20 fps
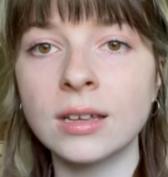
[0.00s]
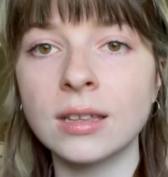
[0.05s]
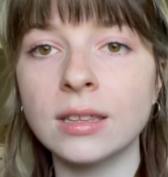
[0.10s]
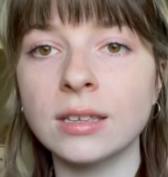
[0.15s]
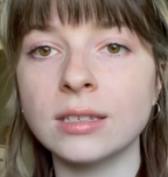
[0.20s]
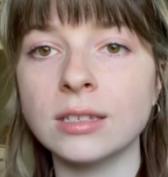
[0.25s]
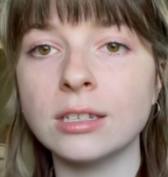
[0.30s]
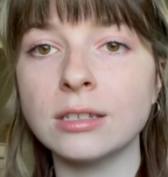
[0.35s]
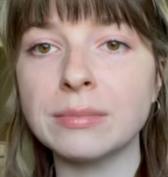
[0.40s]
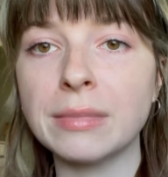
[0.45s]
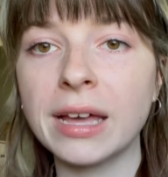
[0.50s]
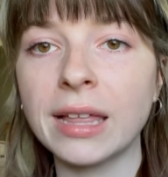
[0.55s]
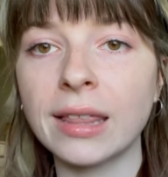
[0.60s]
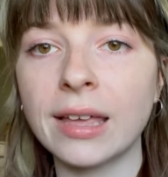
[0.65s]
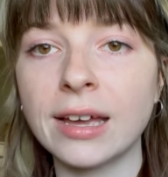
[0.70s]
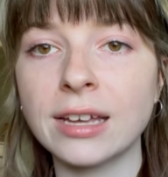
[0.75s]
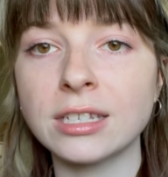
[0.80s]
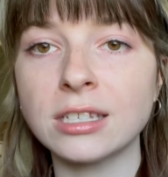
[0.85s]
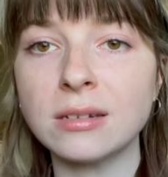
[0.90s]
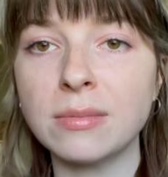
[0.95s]
This is my
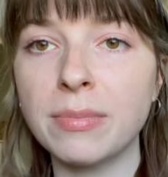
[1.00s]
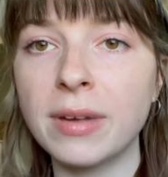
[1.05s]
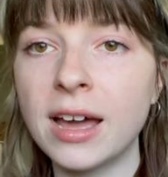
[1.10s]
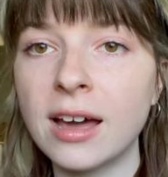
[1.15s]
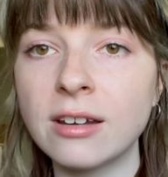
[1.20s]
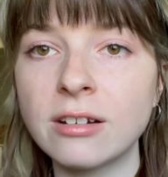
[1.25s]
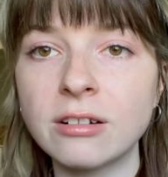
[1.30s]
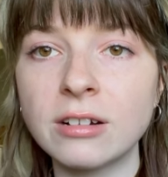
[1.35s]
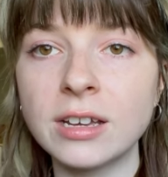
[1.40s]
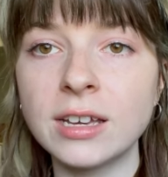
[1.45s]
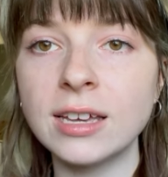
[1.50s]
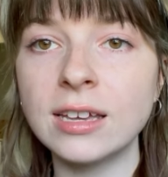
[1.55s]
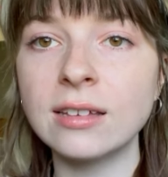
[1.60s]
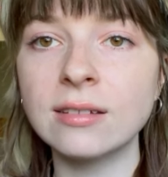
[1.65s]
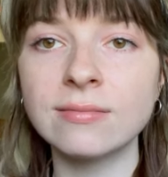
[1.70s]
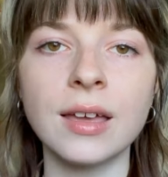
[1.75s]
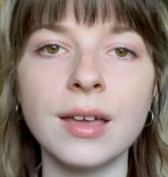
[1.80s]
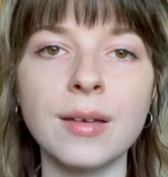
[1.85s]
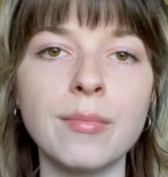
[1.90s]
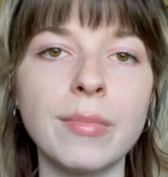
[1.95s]
last battery.
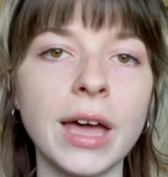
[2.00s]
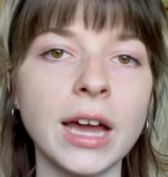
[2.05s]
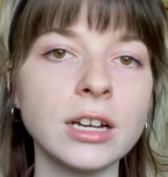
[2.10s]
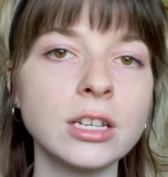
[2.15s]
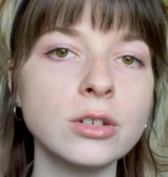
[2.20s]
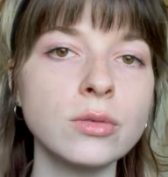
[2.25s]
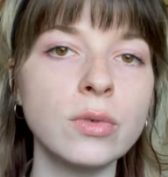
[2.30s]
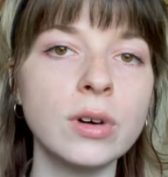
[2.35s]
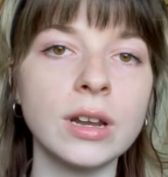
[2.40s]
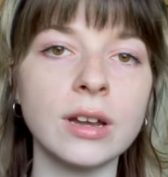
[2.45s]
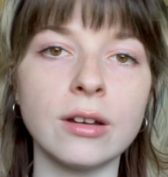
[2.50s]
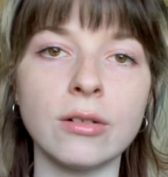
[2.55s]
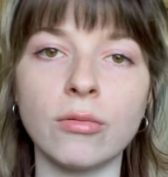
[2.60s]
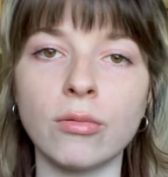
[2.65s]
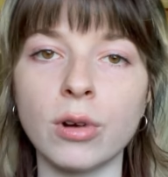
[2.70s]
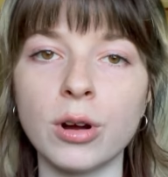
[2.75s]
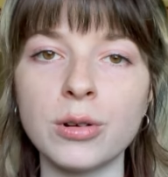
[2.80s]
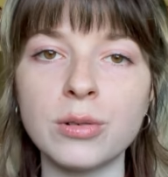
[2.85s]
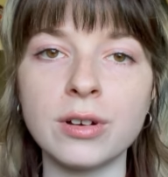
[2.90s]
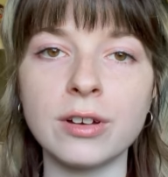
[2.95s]
And back to what I
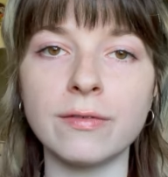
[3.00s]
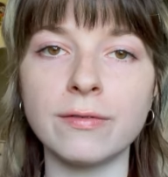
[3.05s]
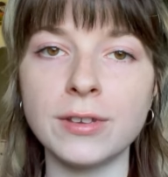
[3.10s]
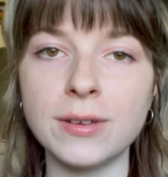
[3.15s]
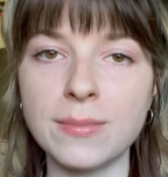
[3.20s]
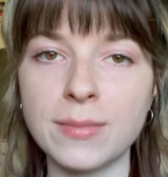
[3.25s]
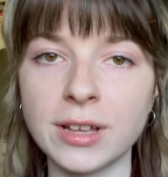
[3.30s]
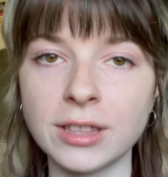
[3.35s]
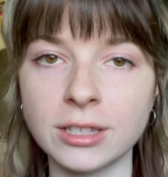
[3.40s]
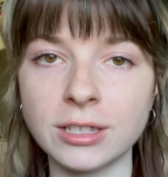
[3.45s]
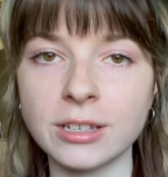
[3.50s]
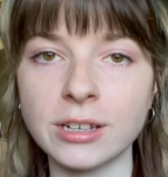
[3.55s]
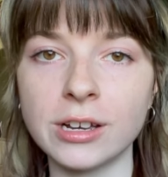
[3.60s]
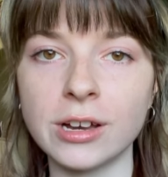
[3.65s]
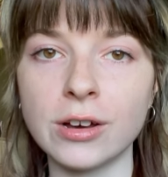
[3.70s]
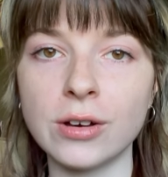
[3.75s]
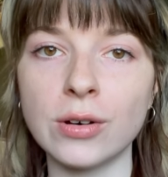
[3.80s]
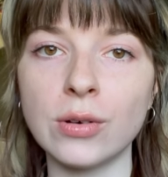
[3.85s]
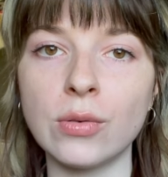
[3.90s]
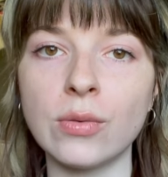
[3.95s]
wrote a few months
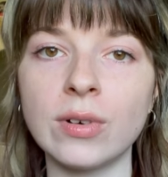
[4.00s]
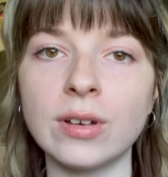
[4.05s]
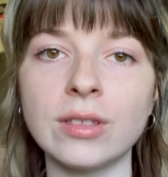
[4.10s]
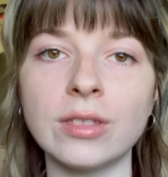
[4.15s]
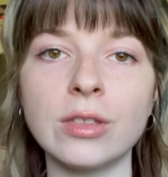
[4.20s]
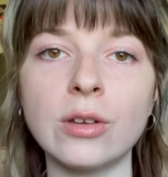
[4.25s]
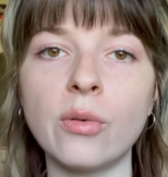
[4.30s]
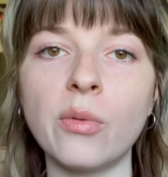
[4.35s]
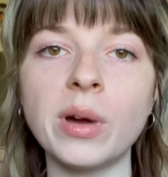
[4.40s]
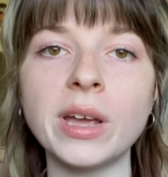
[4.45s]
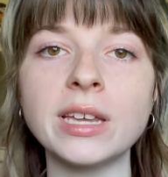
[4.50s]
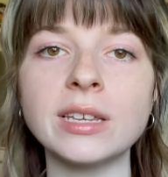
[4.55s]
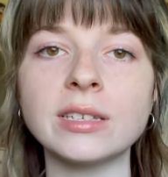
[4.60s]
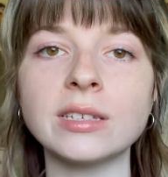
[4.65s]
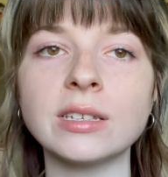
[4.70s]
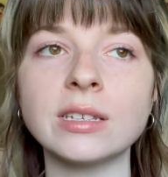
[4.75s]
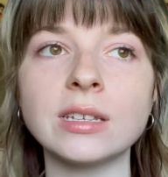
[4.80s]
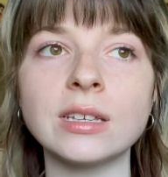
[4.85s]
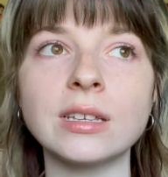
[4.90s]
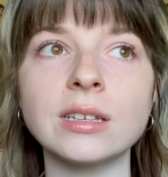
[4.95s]
ago, the
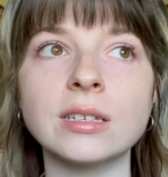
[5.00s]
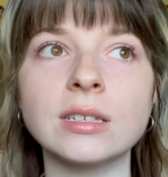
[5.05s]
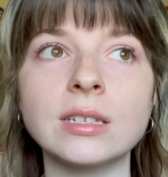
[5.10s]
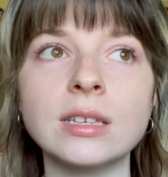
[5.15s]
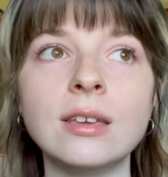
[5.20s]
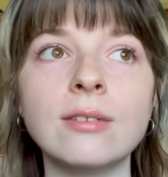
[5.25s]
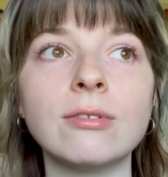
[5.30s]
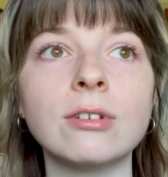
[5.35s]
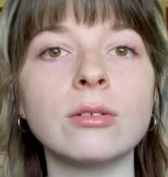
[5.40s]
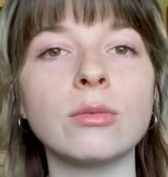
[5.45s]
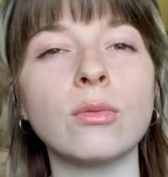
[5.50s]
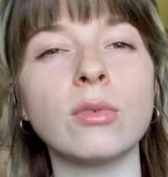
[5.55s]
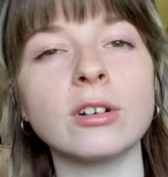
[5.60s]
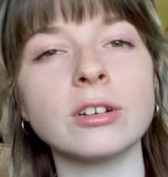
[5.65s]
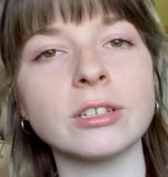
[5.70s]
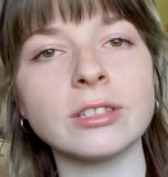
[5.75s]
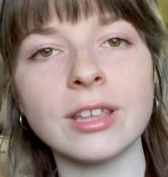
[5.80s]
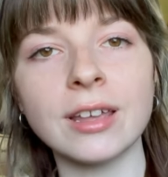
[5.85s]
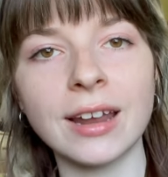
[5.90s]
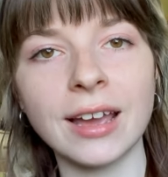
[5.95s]
waste is even
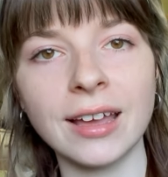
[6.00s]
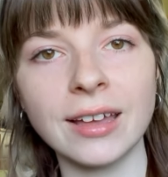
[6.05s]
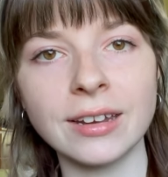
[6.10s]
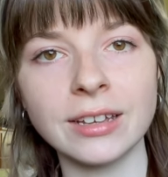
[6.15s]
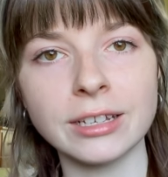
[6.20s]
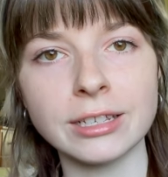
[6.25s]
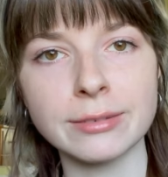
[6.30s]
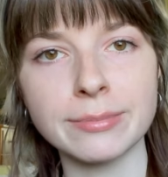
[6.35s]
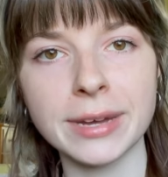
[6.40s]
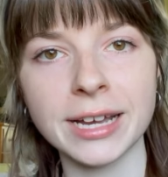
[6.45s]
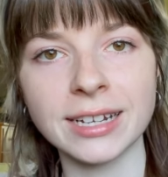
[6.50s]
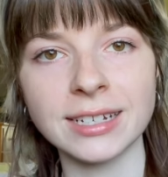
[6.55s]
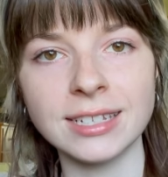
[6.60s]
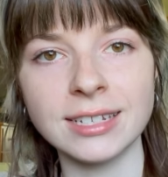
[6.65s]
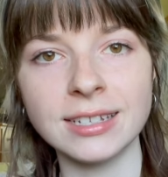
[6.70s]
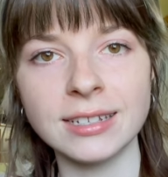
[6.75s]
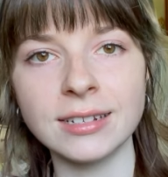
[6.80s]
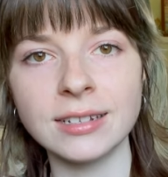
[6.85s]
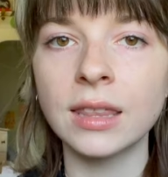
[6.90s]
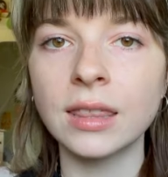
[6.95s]
worse than I had
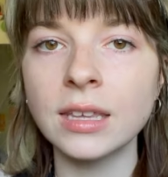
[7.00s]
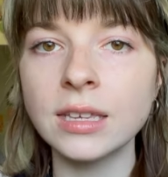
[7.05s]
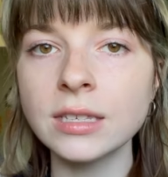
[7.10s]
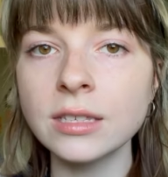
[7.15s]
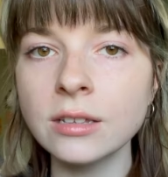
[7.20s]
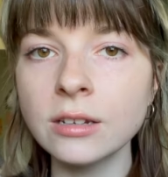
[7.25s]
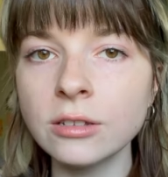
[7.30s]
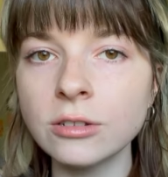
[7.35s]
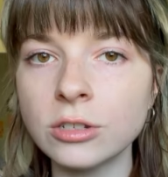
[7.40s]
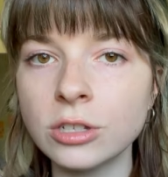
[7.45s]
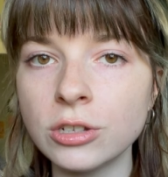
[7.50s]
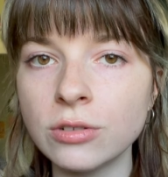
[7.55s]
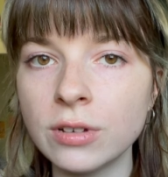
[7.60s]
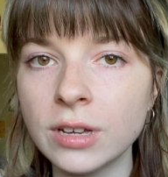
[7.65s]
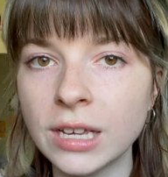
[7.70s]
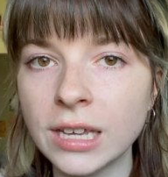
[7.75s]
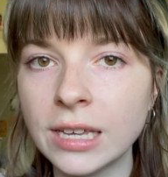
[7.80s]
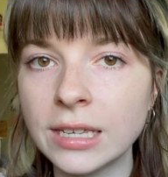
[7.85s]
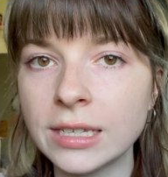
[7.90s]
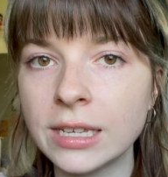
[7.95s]
expected. These little
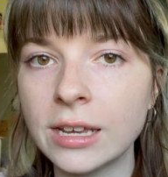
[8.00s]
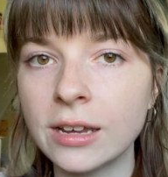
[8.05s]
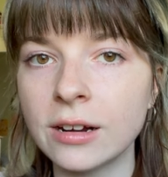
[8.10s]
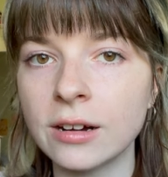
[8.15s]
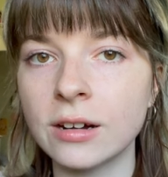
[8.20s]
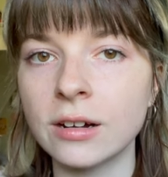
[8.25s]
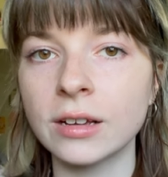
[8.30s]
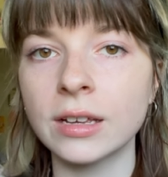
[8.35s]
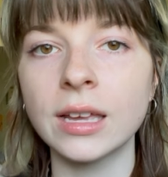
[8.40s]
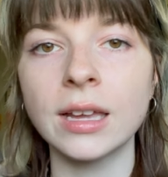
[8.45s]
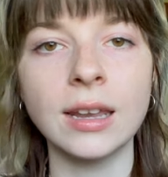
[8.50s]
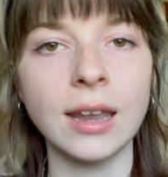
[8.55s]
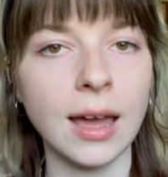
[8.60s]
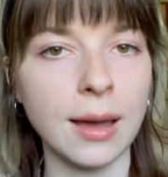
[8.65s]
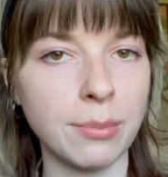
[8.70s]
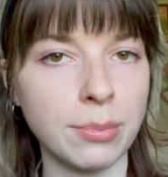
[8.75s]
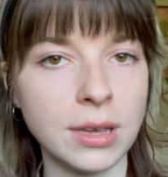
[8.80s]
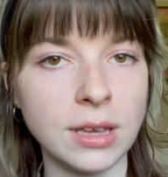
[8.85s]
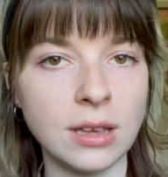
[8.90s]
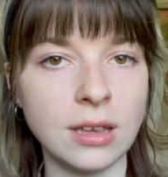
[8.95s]
doohickeys here
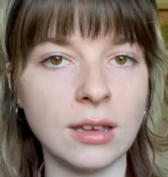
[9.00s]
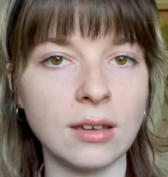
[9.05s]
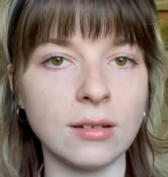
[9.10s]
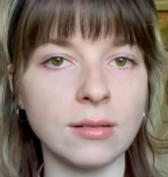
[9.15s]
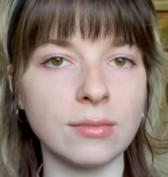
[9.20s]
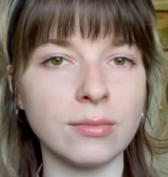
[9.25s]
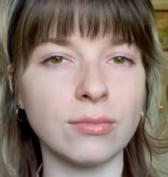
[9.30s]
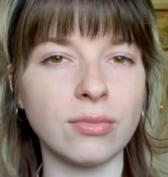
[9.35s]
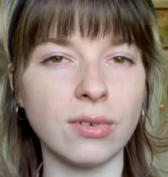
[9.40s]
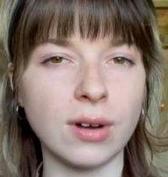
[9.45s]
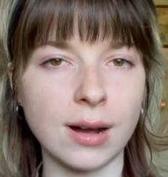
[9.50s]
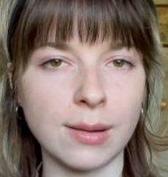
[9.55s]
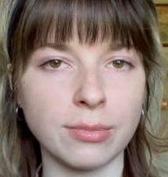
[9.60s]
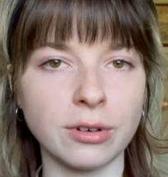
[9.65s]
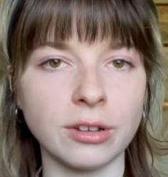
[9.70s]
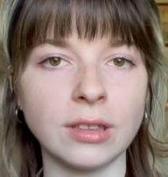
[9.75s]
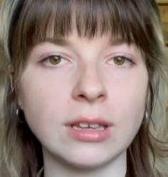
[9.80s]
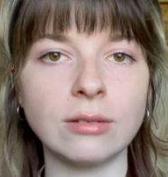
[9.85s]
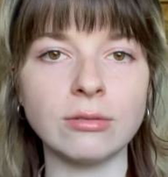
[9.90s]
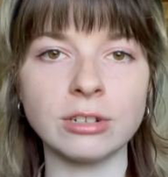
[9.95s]
cannot be
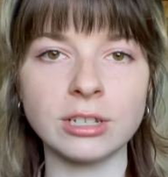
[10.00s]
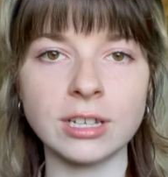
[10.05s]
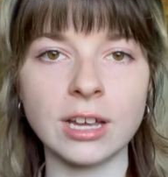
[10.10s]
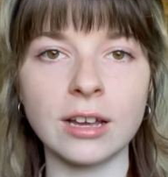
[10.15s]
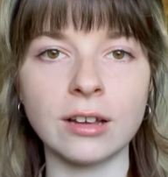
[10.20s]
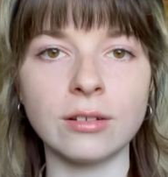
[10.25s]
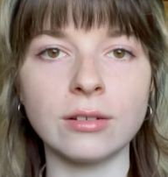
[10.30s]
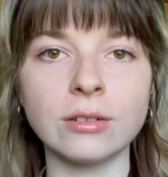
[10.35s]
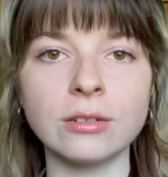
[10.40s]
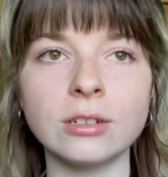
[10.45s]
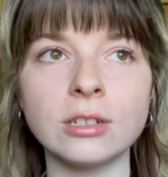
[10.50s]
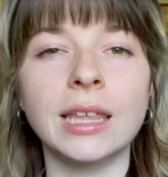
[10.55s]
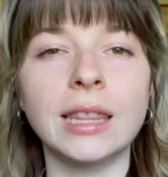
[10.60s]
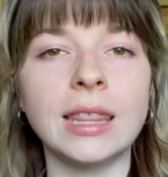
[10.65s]
properly recycled.